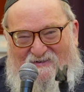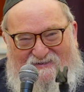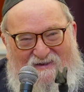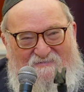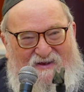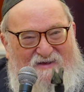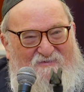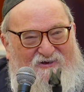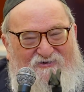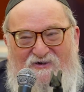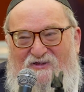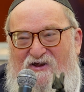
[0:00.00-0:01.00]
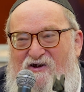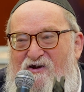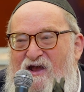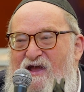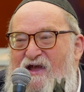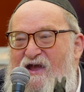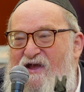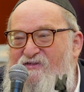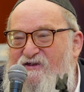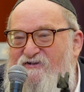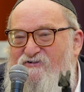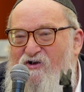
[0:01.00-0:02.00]
but somebody much earlier, and
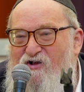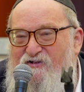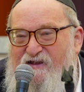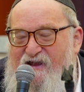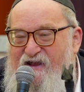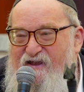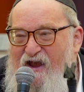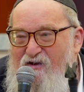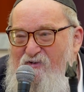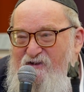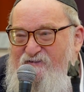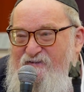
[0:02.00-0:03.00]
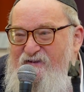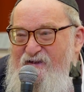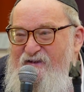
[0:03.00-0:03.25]
this is called Igeret